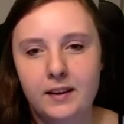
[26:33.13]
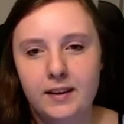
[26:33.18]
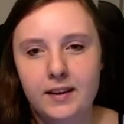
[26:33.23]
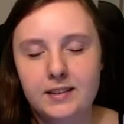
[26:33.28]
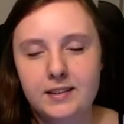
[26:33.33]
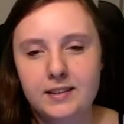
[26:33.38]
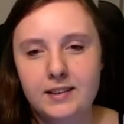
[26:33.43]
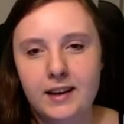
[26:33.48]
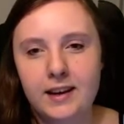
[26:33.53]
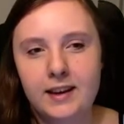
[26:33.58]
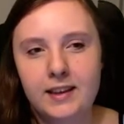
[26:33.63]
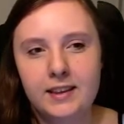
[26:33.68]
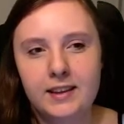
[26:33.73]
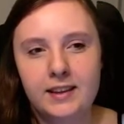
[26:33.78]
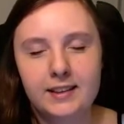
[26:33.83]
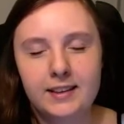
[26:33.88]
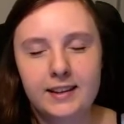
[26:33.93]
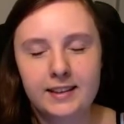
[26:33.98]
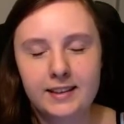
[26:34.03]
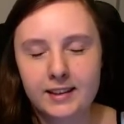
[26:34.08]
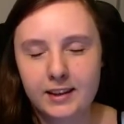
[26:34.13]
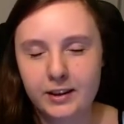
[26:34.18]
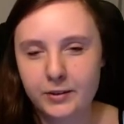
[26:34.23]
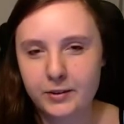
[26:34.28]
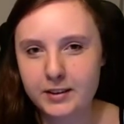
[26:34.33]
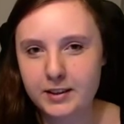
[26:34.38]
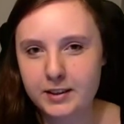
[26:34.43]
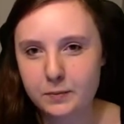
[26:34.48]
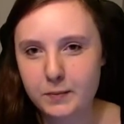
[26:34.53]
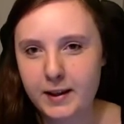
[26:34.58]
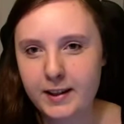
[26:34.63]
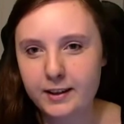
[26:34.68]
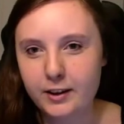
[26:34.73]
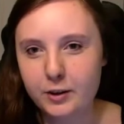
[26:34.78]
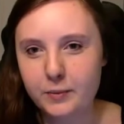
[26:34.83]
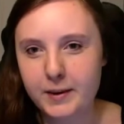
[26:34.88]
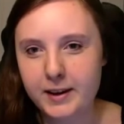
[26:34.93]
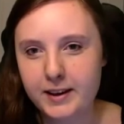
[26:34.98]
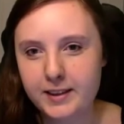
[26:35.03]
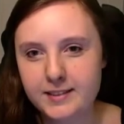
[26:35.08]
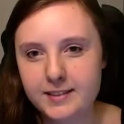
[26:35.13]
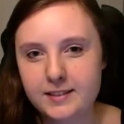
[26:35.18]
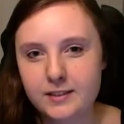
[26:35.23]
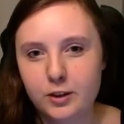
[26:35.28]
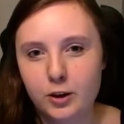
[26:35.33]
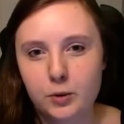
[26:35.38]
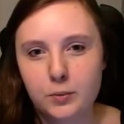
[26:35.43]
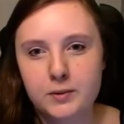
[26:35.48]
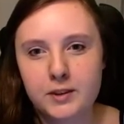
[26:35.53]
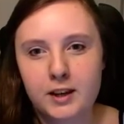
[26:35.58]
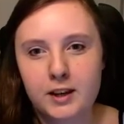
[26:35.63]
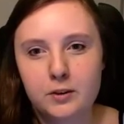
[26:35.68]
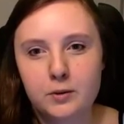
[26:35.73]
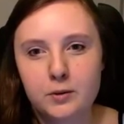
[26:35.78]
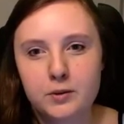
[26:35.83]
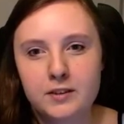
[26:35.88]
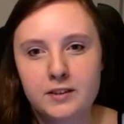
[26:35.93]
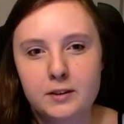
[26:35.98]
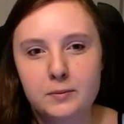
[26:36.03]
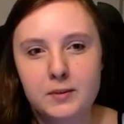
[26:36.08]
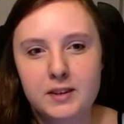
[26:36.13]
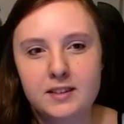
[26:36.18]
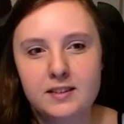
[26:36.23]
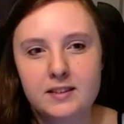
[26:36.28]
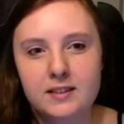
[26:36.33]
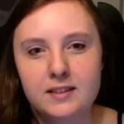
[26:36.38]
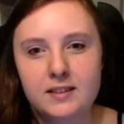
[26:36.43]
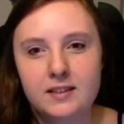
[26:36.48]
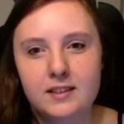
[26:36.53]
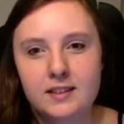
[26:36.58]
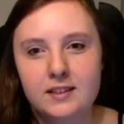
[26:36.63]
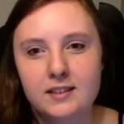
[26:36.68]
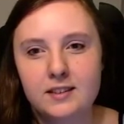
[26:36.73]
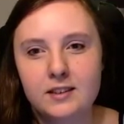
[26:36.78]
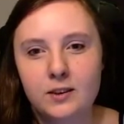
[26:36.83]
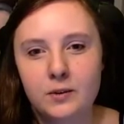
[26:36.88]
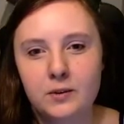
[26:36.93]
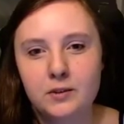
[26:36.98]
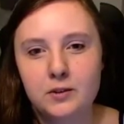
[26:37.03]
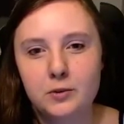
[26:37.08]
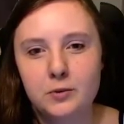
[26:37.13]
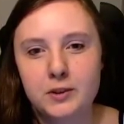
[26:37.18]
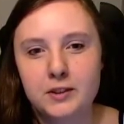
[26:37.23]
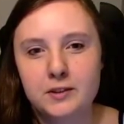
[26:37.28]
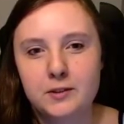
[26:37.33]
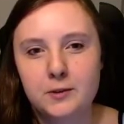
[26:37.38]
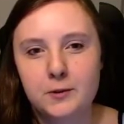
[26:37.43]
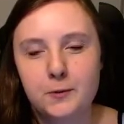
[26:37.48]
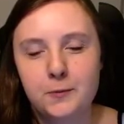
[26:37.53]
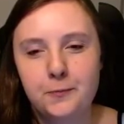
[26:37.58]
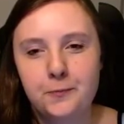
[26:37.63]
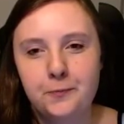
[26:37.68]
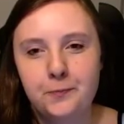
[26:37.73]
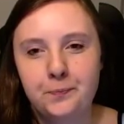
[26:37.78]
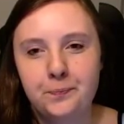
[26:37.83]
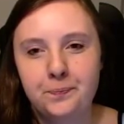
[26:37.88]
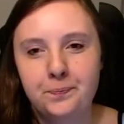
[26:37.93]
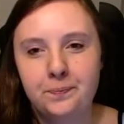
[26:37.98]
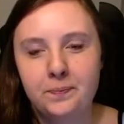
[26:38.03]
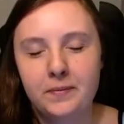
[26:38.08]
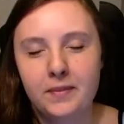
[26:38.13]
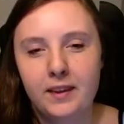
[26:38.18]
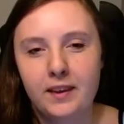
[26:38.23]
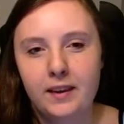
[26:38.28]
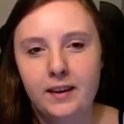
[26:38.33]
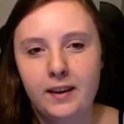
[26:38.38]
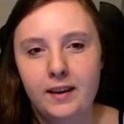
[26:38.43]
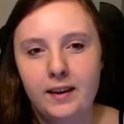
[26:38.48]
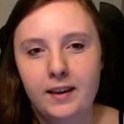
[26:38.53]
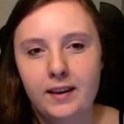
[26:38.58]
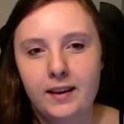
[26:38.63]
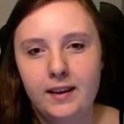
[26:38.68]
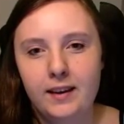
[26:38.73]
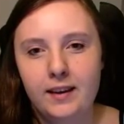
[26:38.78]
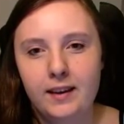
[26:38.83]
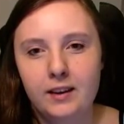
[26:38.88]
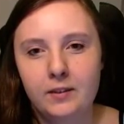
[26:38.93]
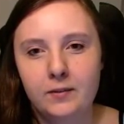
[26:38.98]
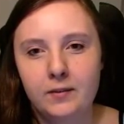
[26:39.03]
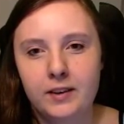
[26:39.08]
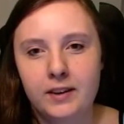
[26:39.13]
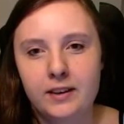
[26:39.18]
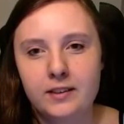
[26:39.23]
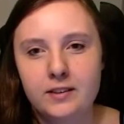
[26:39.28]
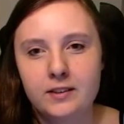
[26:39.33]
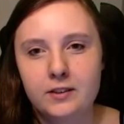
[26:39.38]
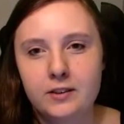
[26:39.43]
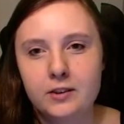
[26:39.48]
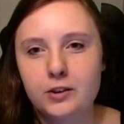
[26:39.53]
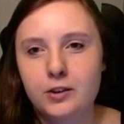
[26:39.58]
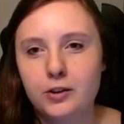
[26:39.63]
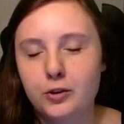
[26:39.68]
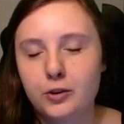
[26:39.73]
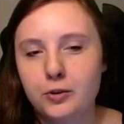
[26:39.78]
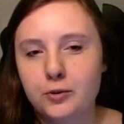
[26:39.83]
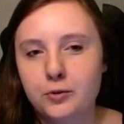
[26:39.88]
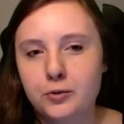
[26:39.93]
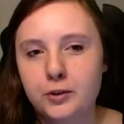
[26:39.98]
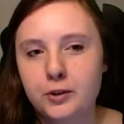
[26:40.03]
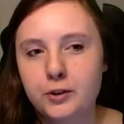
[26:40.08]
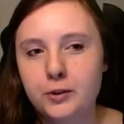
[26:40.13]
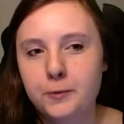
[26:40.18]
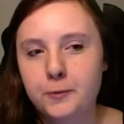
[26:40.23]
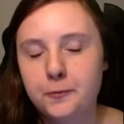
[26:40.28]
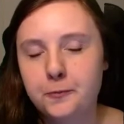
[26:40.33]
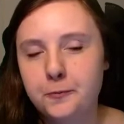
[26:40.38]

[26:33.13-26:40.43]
So yeah, I think that now that Malcolm has scoped out the business, he's going to want to invite Dirk over